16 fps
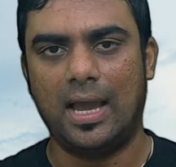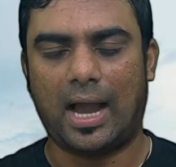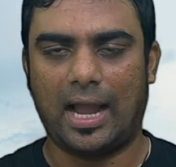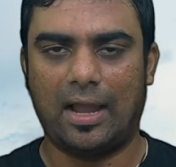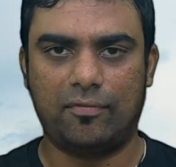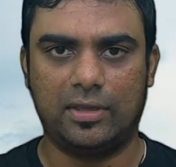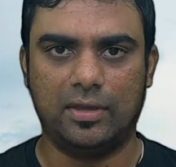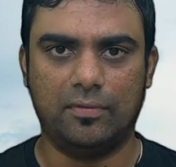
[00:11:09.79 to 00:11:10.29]
I
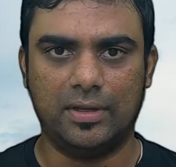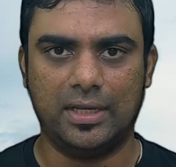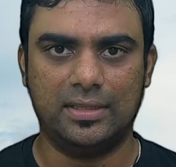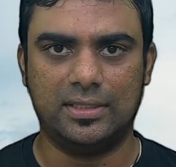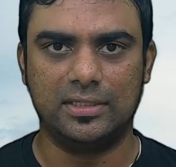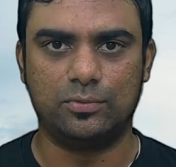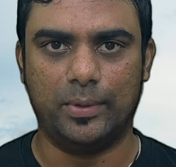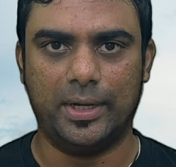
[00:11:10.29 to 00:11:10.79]
have given in
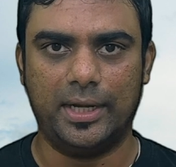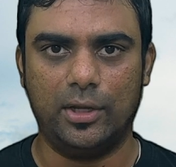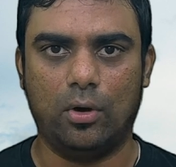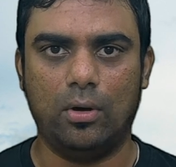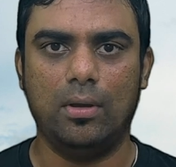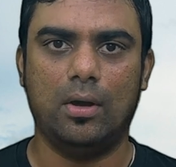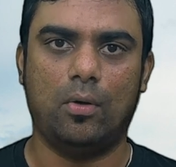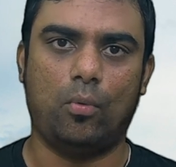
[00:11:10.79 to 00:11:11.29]
this video
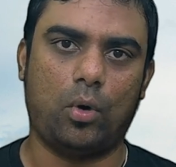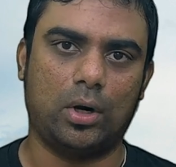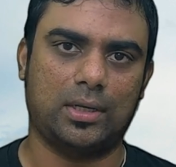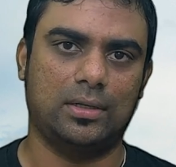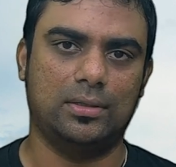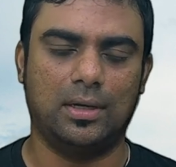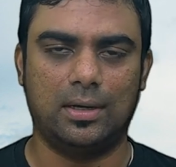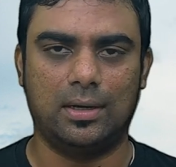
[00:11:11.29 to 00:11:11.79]
what
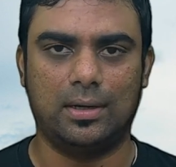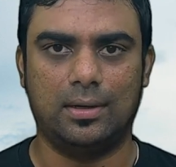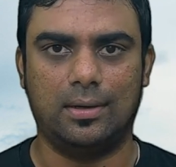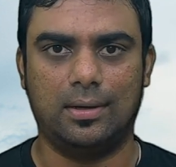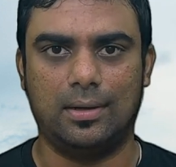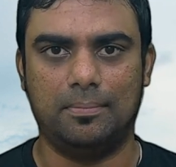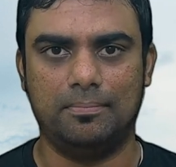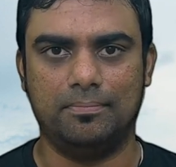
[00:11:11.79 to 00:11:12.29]
are
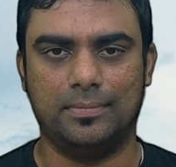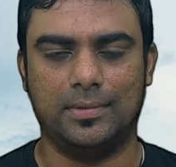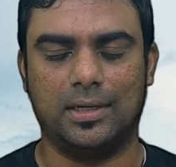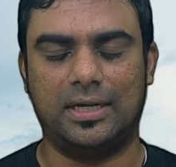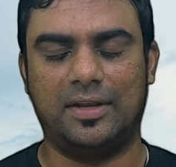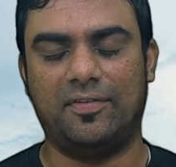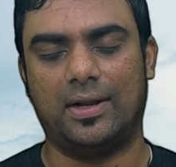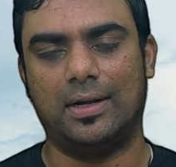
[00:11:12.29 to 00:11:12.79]
the
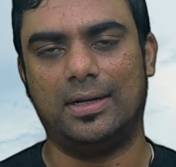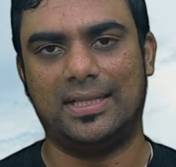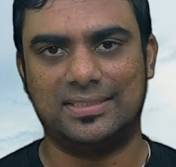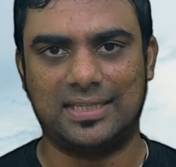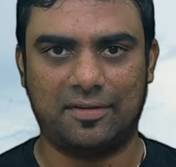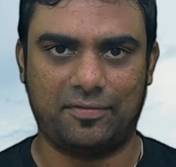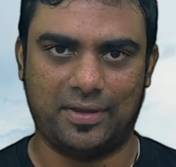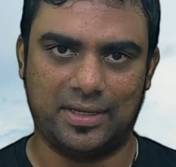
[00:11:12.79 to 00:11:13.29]
difficulties
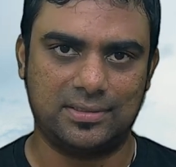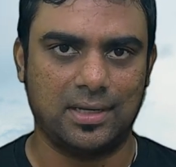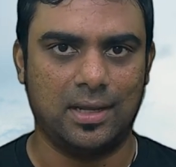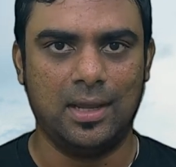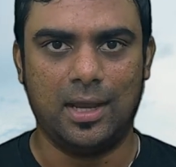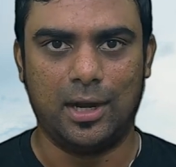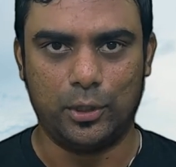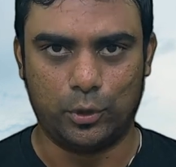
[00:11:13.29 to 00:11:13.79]
I faced
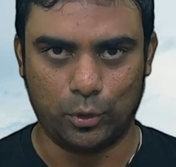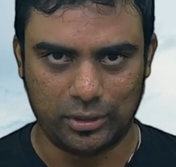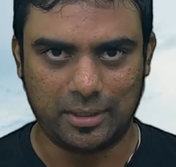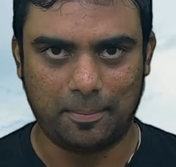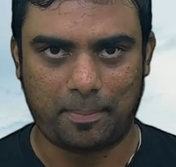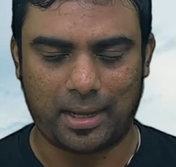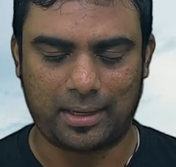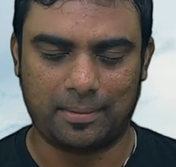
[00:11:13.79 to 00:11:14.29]
during
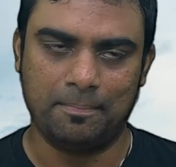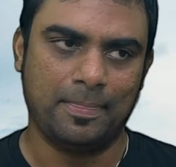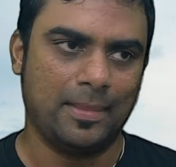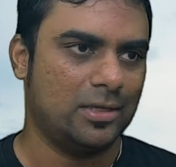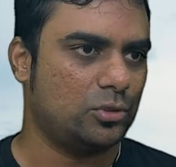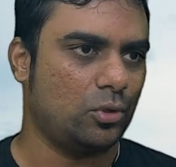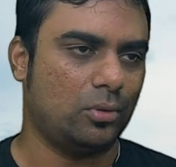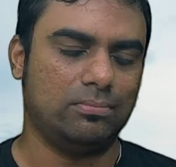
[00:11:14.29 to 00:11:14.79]
the PAR.
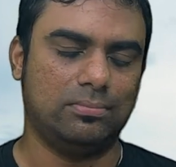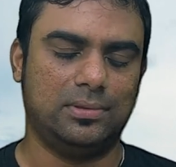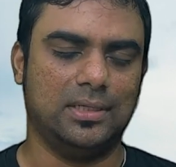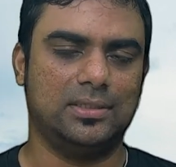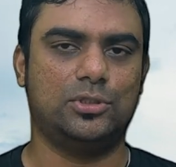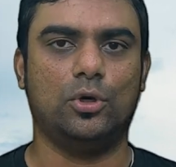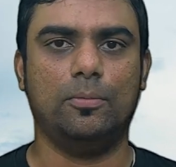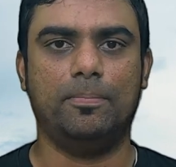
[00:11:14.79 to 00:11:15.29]
So
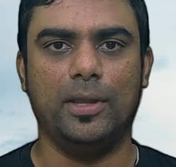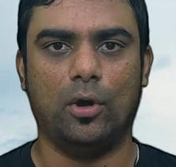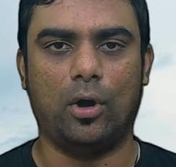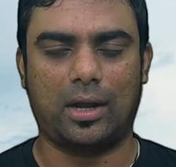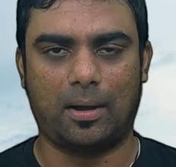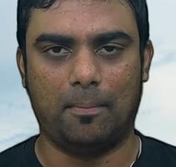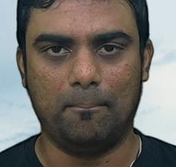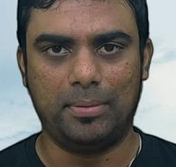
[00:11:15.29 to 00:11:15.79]
this should be
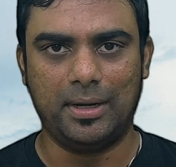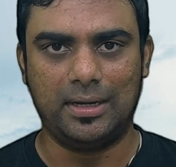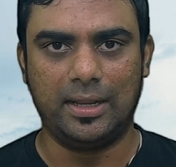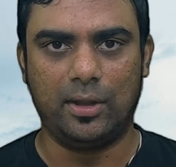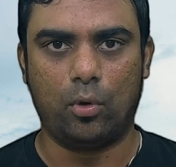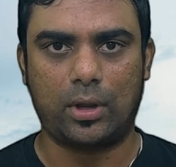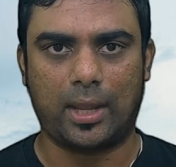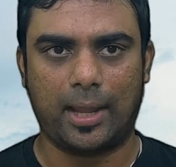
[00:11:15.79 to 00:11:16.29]

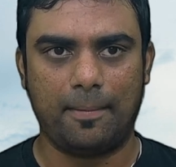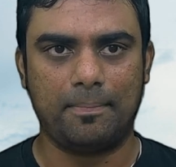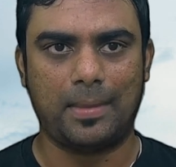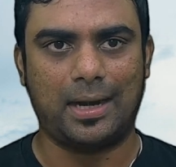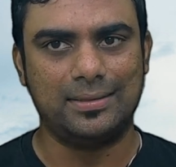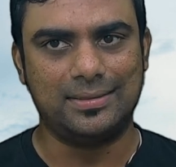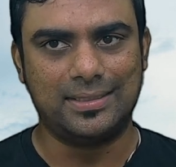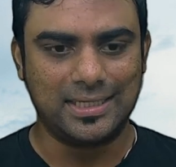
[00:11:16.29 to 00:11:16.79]
completely okay.
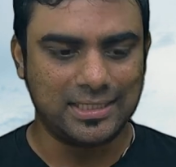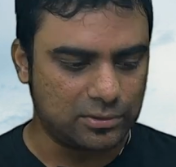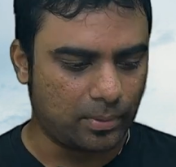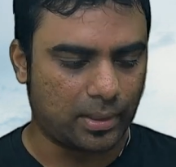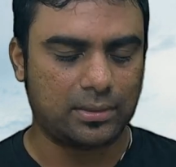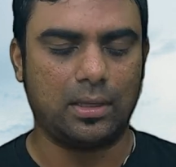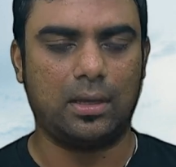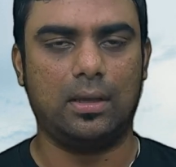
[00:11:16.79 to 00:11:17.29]
And these
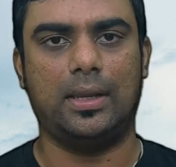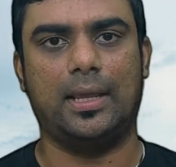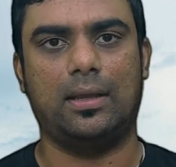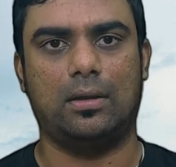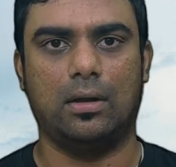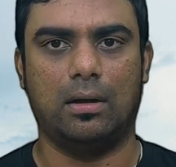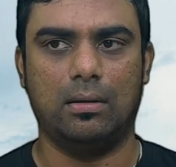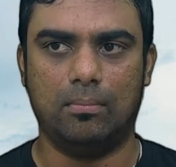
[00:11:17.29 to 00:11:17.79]
were
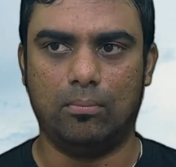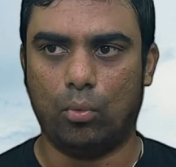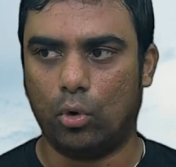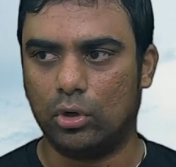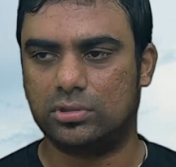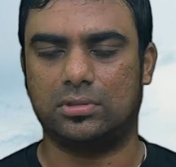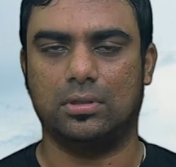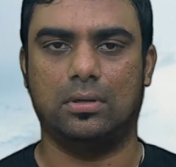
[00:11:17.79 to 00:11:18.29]
the
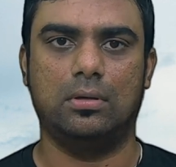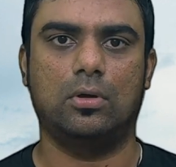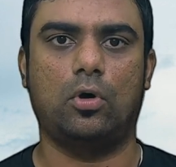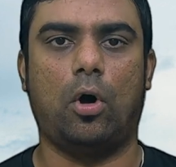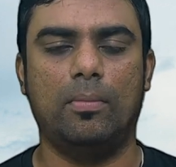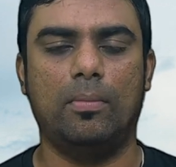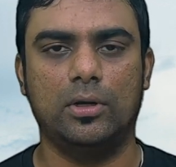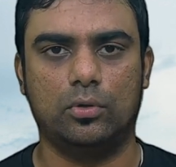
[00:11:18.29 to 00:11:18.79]
most
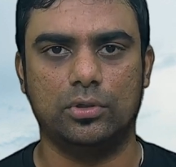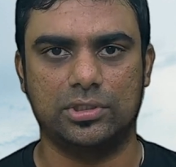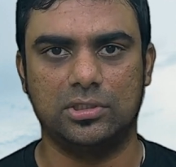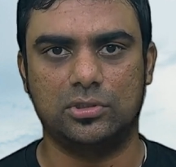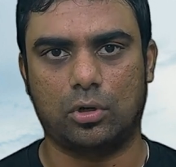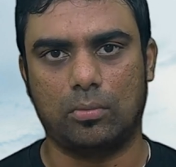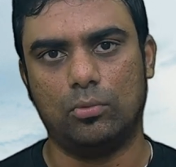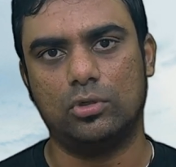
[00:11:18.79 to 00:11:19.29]
common
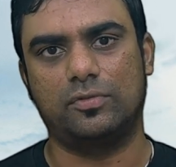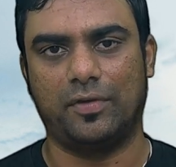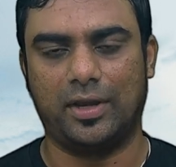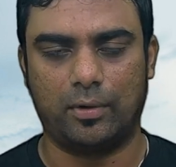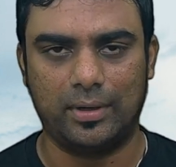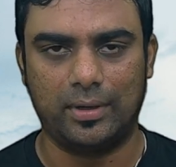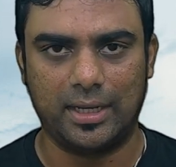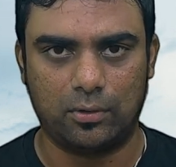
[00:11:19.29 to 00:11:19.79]
questions or most
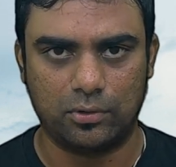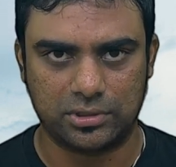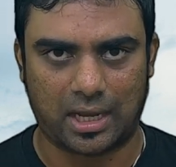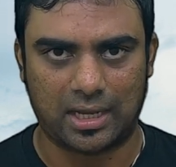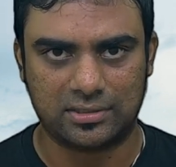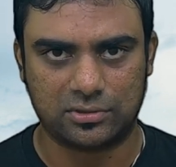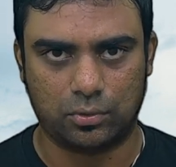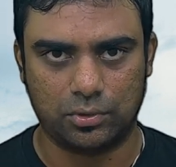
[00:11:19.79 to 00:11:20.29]
frequently
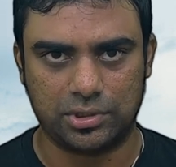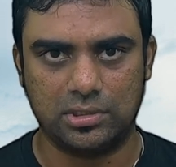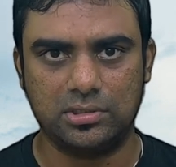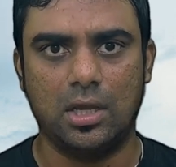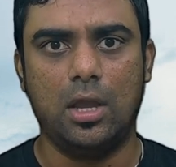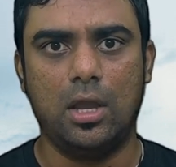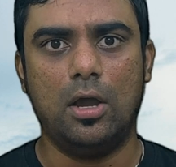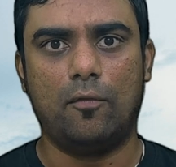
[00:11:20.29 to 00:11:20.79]
asked questions
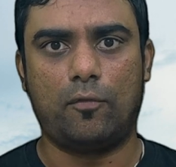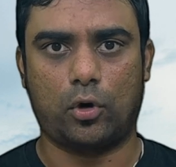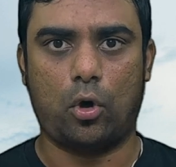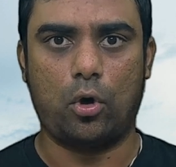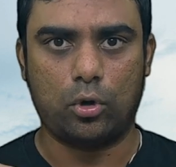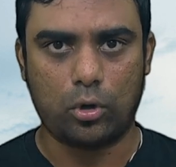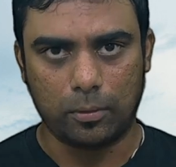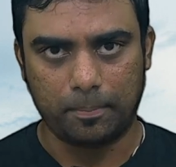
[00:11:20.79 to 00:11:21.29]
for
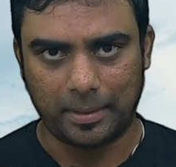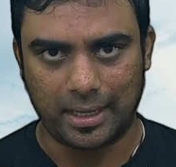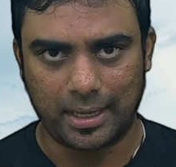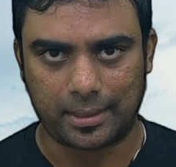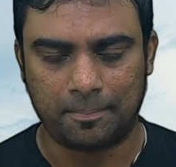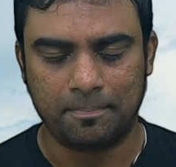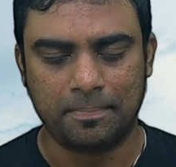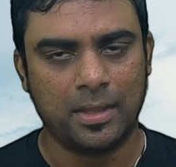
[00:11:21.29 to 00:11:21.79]
Hong Kong PR.